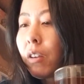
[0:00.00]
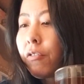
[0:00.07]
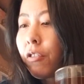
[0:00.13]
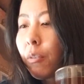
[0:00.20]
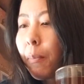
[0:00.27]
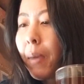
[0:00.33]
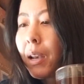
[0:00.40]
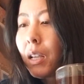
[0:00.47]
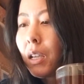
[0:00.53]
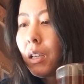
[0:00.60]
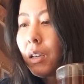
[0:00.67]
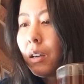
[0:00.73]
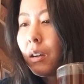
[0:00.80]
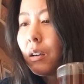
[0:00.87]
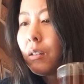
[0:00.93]
for many
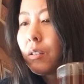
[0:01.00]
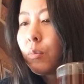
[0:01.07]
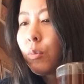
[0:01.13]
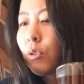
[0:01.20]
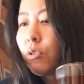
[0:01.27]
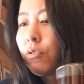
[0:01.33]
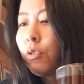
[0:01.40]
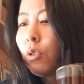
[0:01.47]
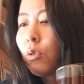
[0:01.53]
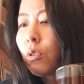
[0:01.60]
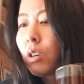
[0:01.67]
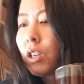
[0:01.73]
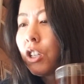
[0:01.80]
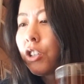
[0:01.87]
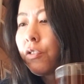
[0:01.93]
years. Beautiful
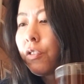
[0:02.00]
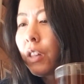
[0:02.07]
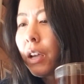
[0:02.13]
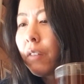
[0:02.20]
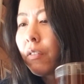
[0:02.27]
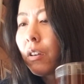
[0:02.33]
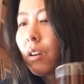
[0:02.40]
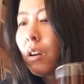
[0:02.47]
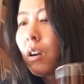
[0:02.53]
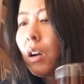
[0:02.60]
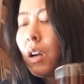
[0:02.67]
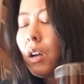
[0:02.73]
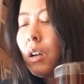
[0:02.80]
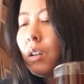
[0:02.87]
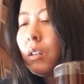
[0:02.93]
orange flavor,
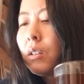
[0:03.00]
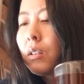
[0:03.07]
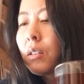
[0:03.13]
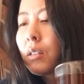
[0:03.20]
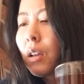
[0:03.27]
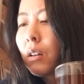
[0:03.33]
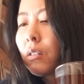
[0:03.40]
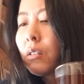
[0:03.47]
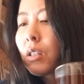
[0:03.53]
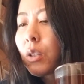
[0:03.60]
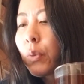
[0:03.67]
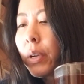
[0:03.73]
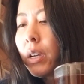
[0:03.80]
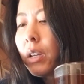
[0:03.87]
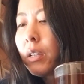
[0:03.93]
subtle
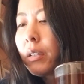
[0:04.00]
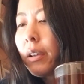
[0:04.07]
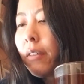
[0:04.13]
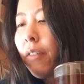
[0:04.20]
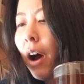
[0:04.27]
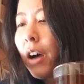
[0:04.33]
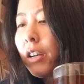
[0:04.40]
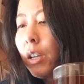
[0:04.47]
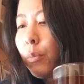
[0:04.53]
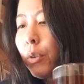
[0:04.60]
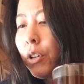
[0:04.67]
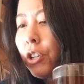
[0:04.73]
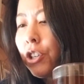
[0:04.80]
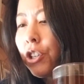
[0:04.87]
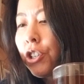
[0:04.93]
sweetness of
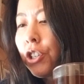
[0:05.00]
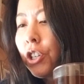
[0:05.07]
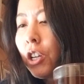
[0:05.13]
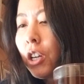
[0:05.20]
honeybush.